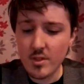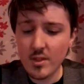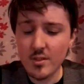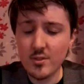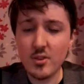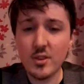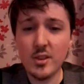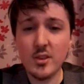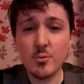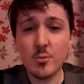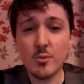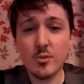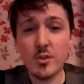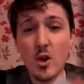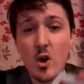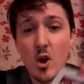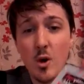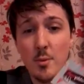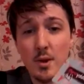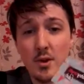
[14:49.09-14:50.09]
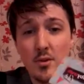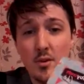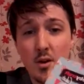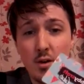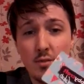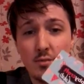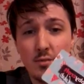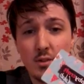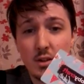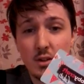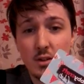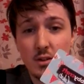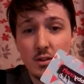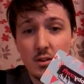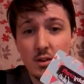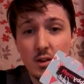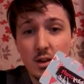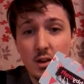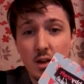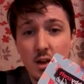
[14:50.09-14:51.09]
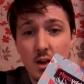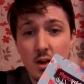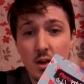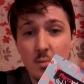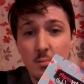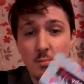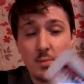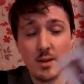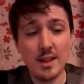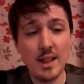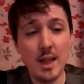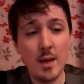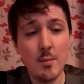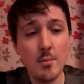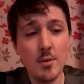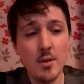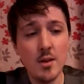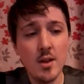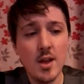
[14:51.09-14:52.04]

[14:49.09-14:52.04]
So this one's a Hobbycraft club.